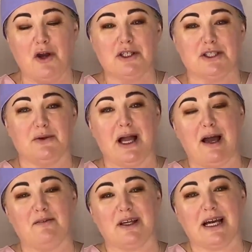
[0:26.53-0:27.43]
So you'll
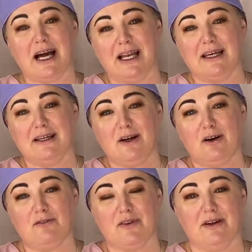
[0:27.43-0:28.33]
have the color
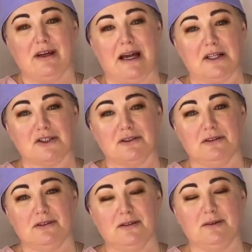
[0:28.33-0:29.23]
of the
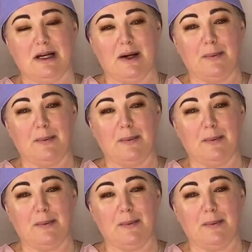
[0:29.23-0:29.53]
actual